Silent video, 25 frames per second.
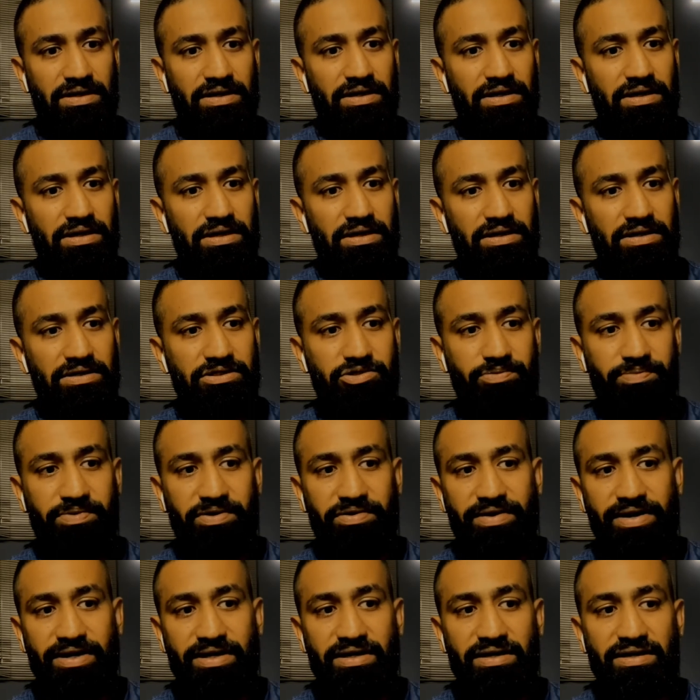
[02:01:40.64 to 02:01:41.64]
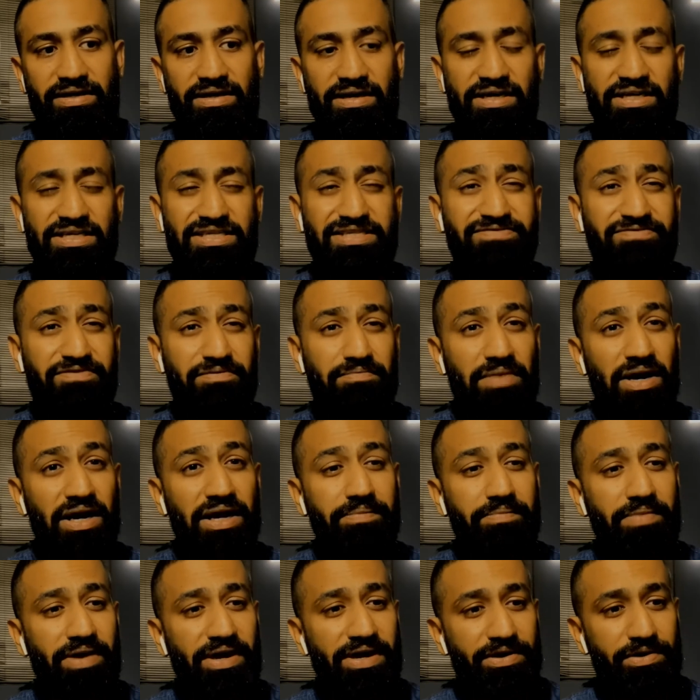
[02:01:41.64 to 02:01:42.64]
To be recognized for my
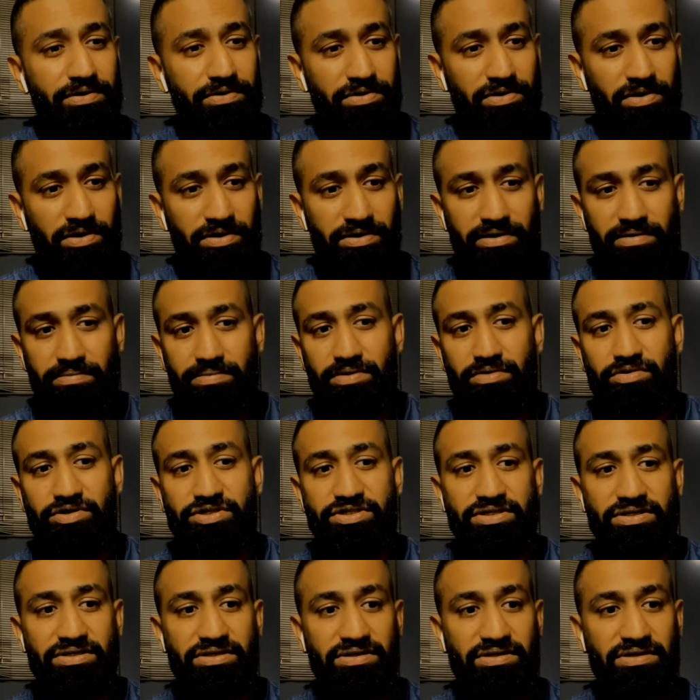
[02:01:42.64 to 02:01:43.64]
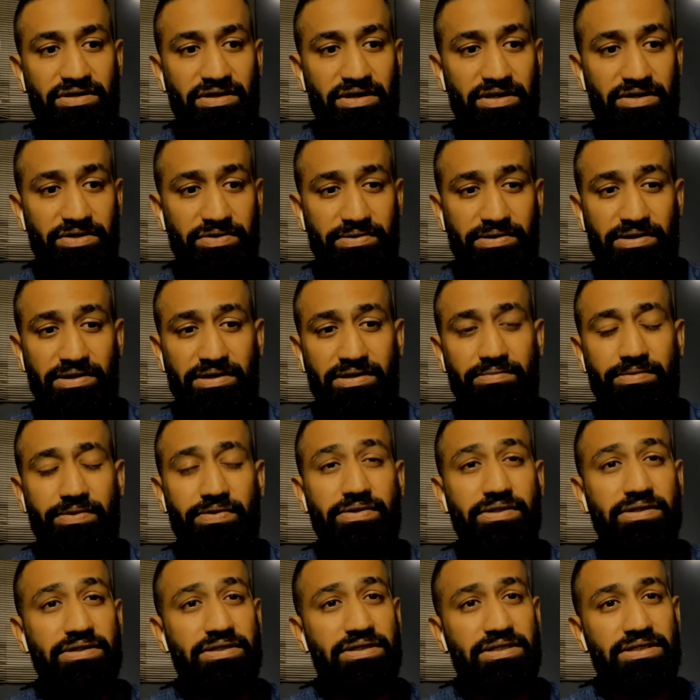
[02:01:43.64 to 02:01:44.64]
minute contribution to the
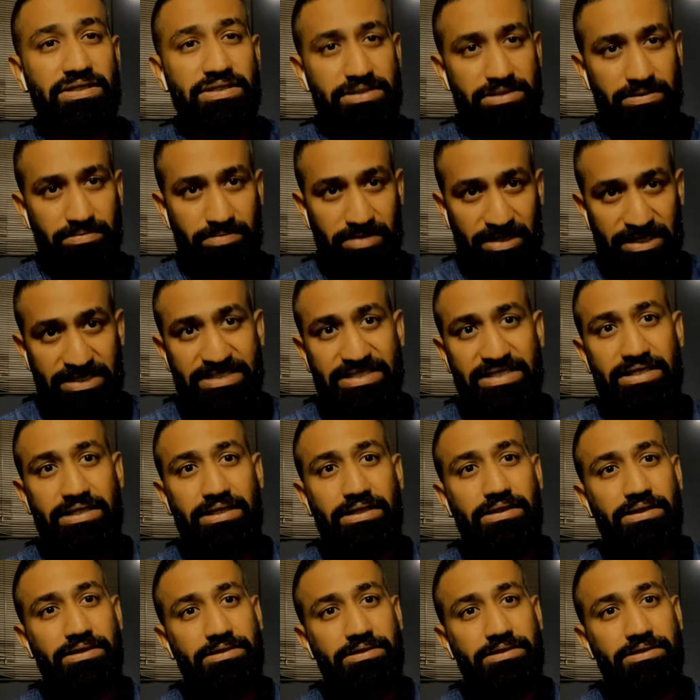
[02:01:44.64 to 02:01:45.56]
community is a blessing.